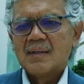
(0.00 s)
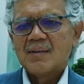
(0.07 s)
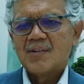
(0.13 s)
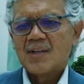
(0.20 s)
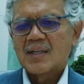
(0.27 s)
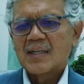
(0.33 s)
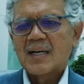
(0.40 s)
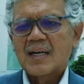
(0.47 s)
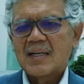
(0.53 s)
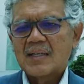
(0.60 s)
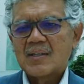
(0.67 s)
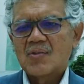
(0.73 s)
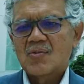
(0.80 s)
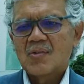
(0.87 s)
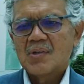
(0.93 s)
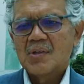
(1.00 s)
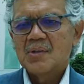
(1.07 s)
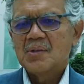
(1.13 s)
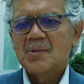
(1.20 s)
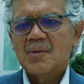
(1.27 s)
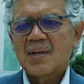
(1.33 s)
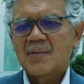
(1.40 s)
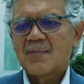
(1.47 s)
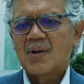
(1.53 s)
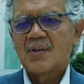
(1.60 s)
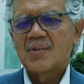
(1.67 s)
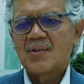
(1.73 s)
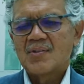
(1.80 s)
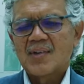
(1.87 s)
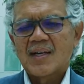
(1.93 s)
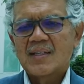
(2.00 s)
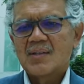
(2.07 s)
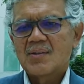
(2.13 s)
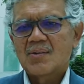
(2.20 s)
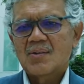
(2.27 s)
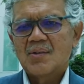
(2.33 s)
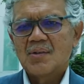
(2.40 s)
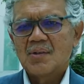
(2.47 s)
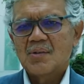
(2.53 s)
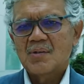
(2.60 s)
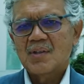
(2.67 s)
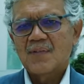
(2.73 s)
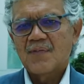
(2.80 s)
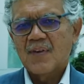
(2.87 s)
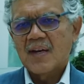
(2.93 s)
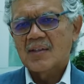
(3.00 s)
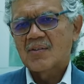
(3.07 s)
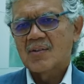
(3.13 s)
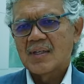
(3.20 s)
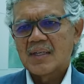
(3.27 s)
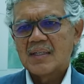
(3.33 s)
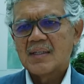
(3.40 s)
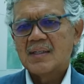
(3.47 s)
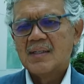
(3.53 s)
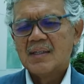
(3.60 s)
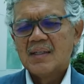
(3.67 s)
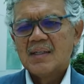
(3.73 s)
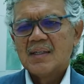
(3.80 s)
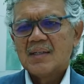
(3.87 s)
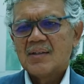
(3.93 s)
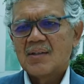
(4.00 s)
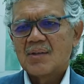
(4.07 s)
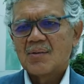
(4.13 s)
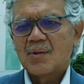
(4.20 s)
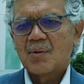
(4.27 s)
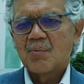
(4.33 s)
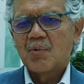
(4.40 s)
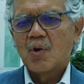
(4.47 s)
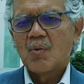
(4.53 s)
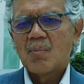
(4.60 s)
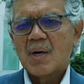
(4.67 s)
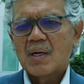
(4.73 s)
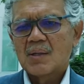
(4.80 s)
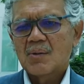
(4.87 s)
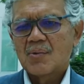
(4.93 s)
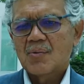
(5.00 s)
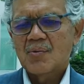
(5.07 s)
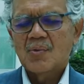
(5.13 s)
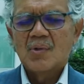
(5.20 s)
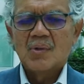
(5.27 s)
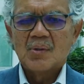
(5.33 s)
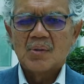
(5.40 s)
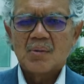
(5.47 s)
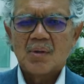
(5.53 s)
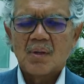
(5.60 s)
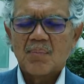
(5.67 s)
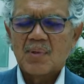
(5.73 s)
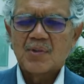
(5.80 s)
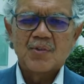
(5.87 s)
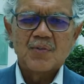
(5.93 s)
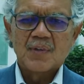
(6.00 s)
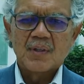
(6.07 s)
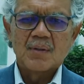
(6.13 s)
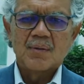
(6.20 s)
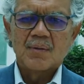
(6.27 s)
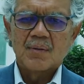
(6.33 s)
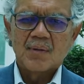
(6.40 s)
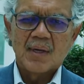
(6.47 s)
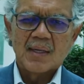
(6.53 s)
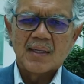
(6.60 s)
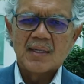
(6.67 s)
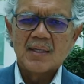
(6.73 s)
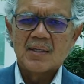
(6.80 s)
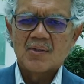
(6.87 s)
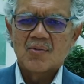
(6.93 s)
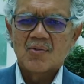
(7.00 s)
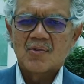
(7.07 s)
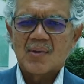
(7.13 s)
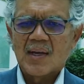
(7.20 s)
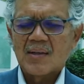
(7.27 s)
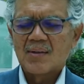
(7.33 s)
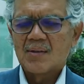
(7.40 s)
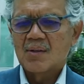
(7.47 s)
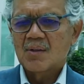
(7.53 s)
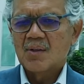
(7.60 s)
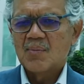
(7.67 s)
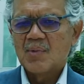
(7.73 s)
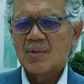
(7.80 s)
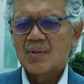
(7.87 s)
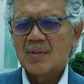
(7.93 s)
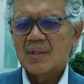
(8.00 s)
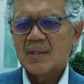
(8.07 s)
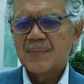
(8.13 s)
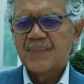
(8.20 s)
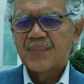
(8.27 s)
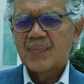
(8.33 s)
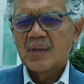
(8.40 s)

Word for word: young guys who have all decided to get vaccinated you know, they're role models to a bunch of other uh, kids out in the community,